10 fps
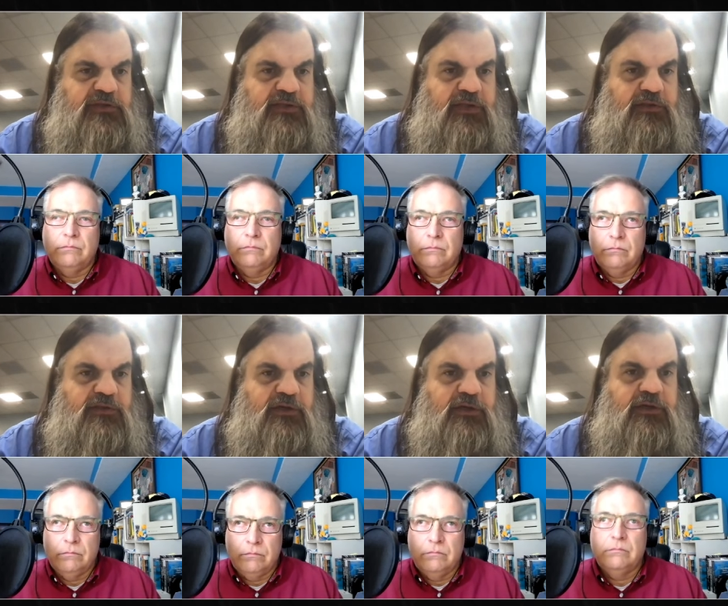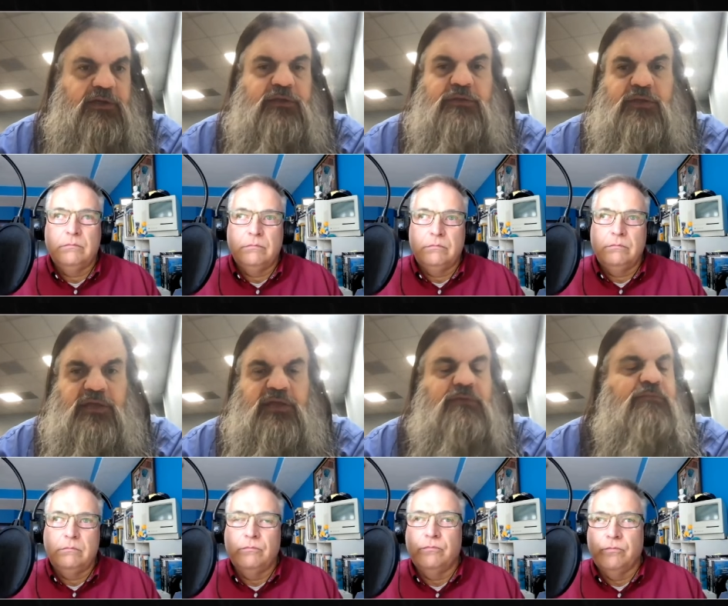Speaker 1: states, uh, including
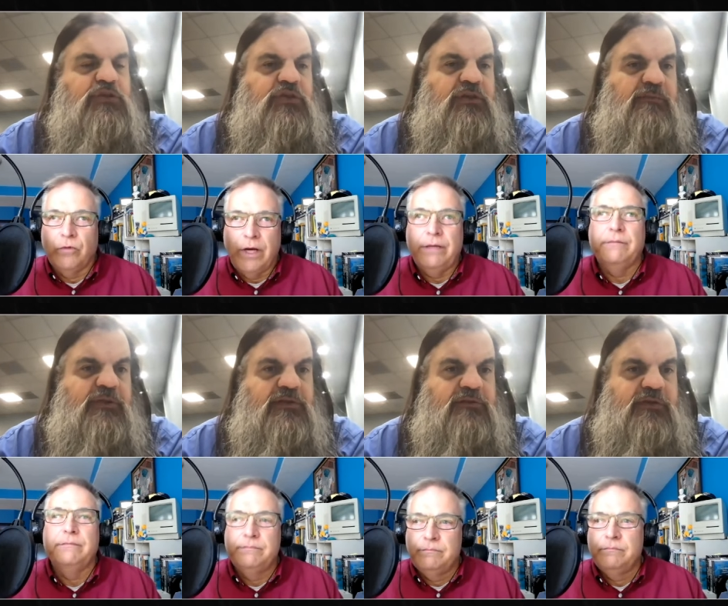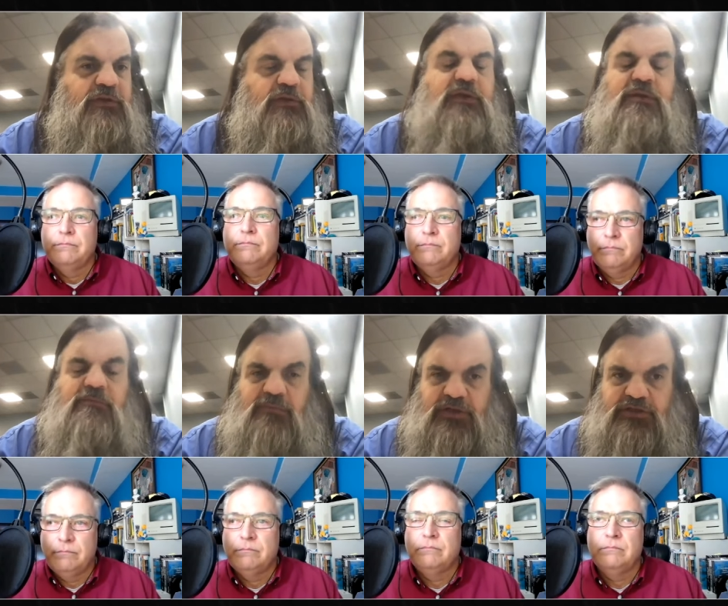again Michigan, right. Pennsylvania,
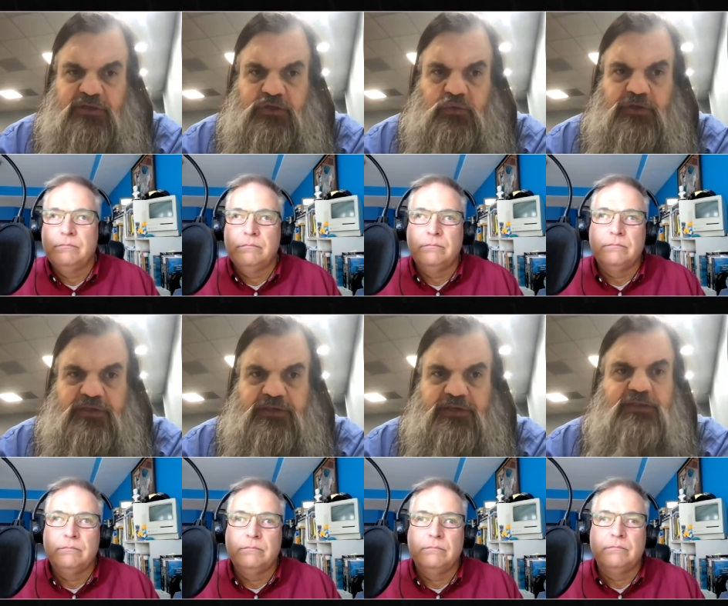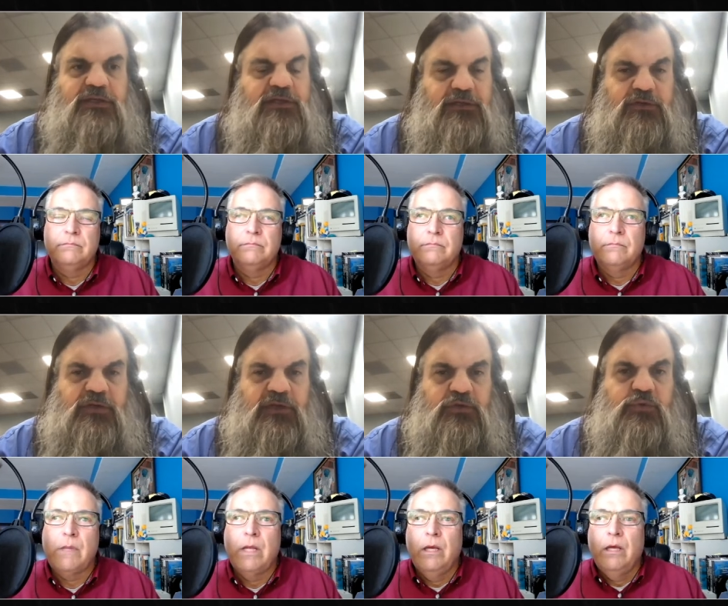much like 2016 and,
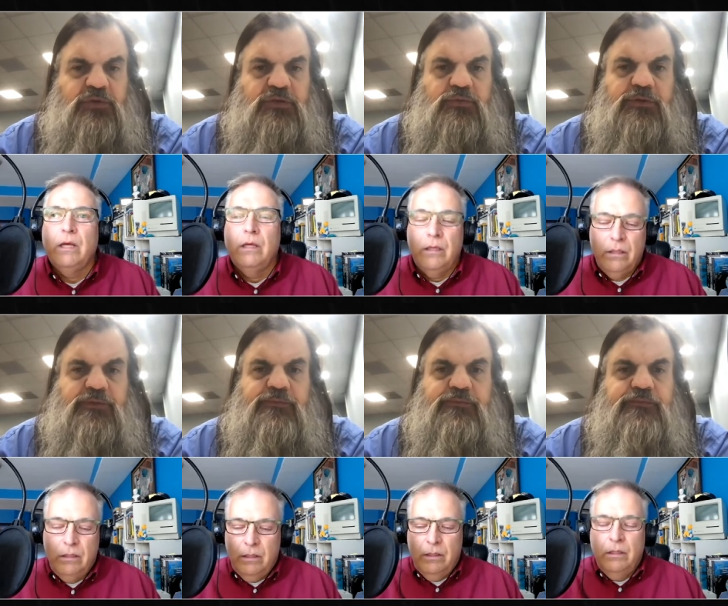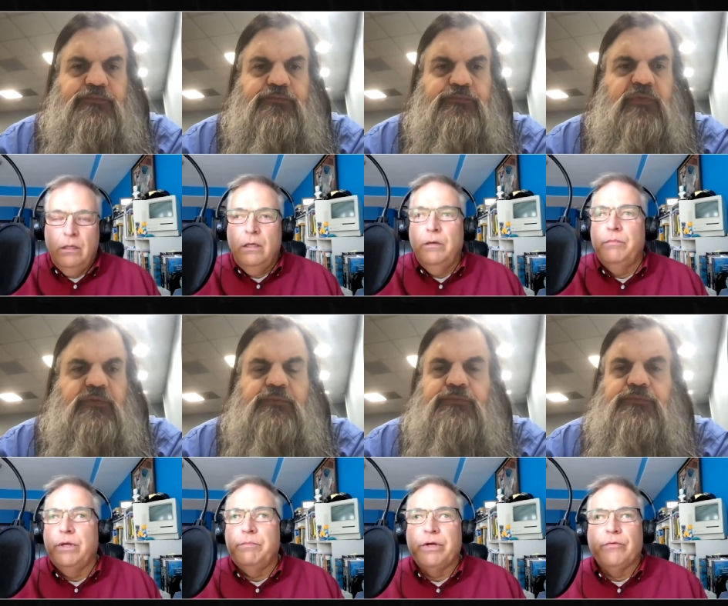and 2020.
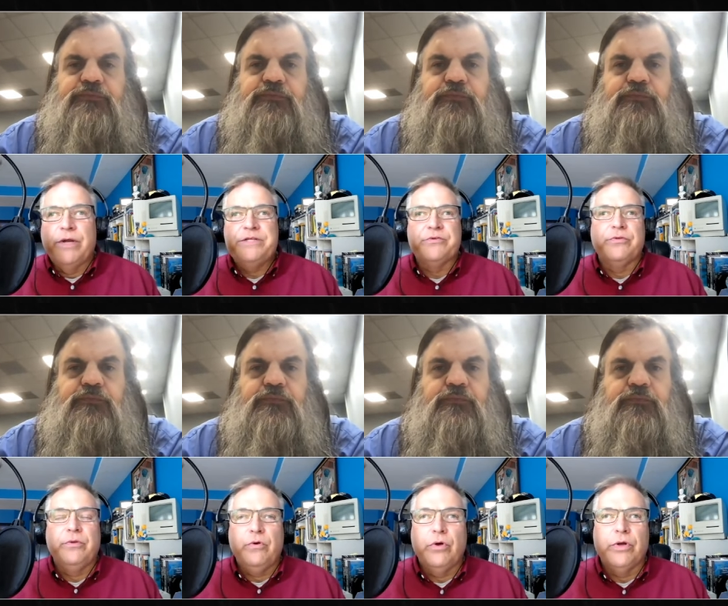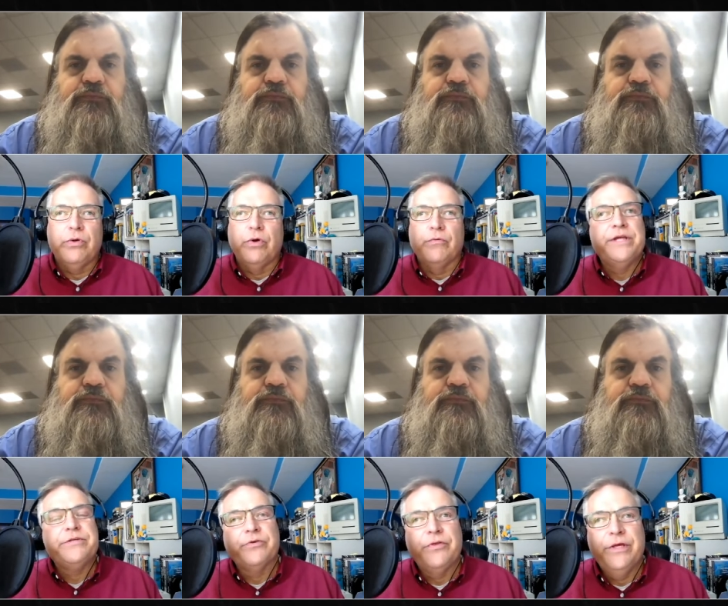
Speaker 2: But but a razor quote unquote
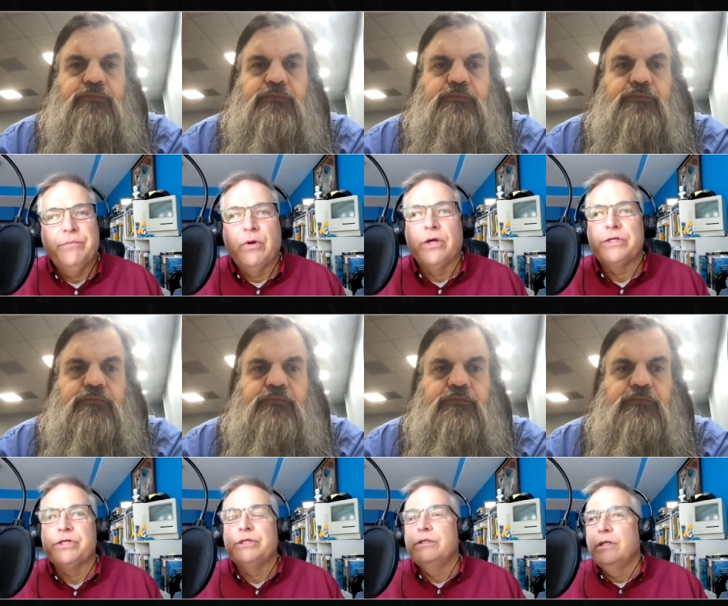razor thin margin